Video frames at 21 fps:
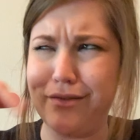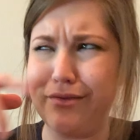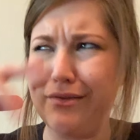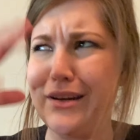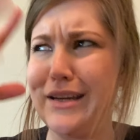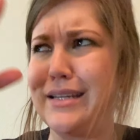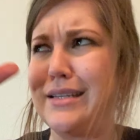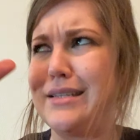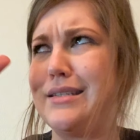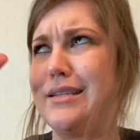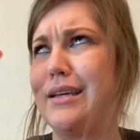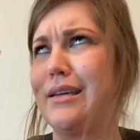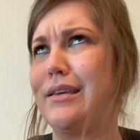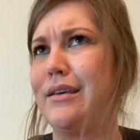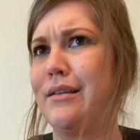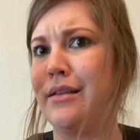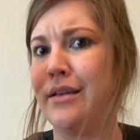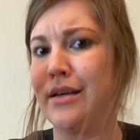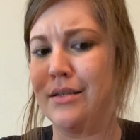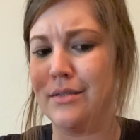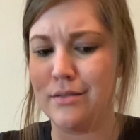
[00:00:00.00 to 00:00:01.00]

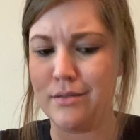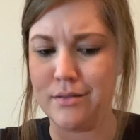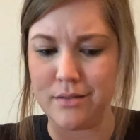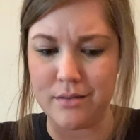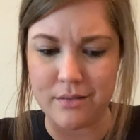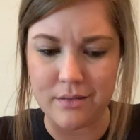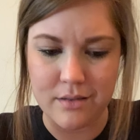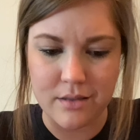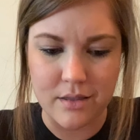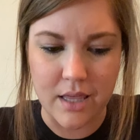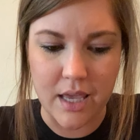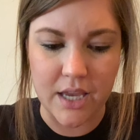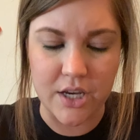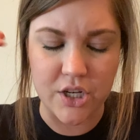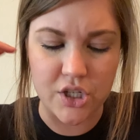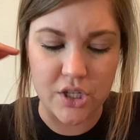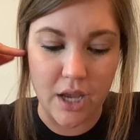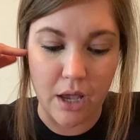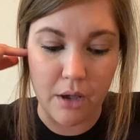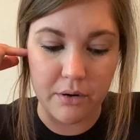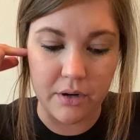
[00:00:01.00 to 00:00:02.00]
Ridiculous, they
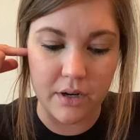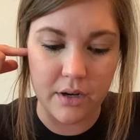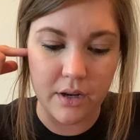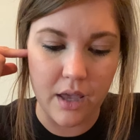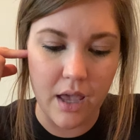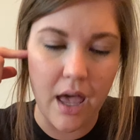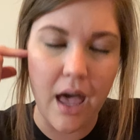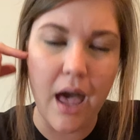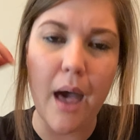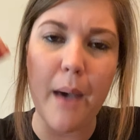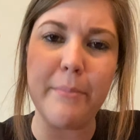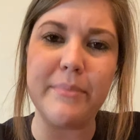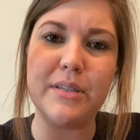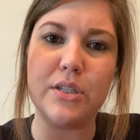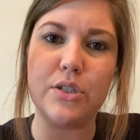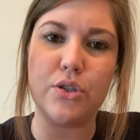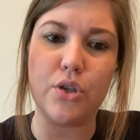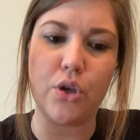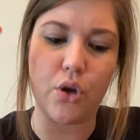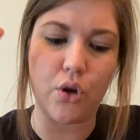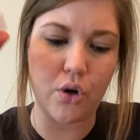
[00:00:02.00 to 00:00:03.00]
shouted.
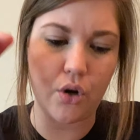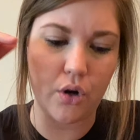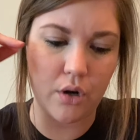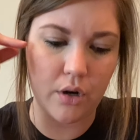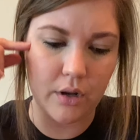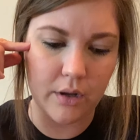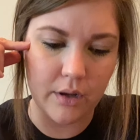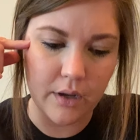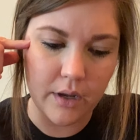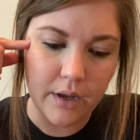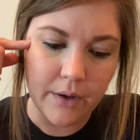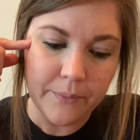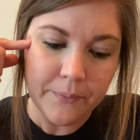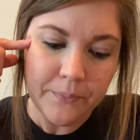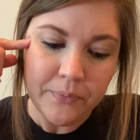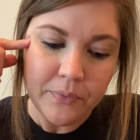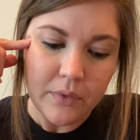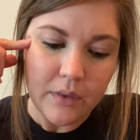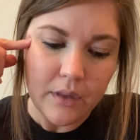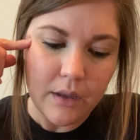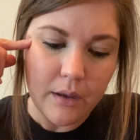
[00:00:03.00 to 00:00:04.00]
Absurd.
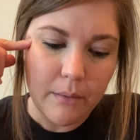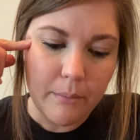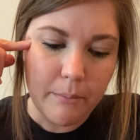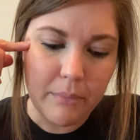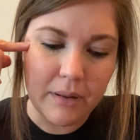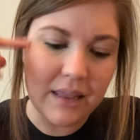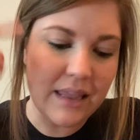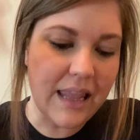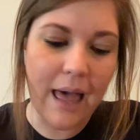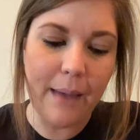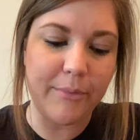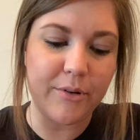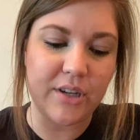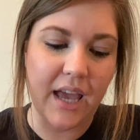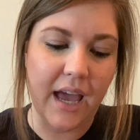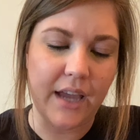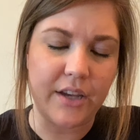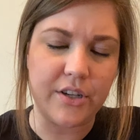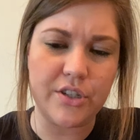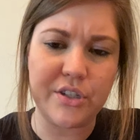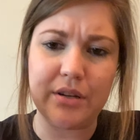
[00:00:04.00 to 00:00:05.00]

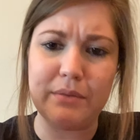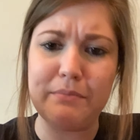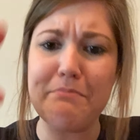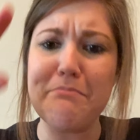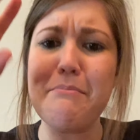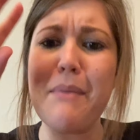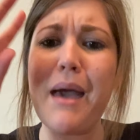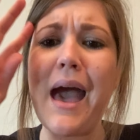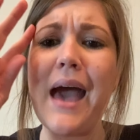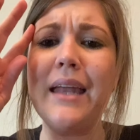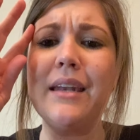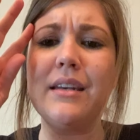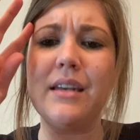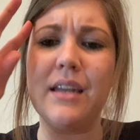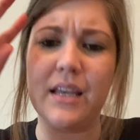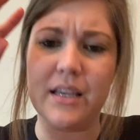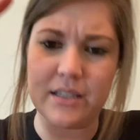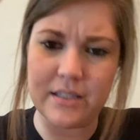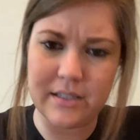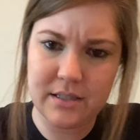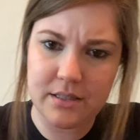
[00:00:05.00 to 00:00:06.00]
Blabberdash.
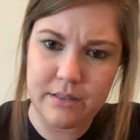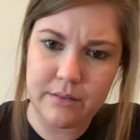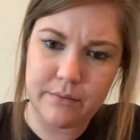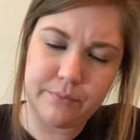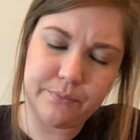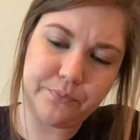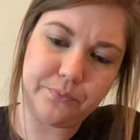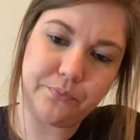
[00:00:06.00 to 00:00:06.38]
Madness.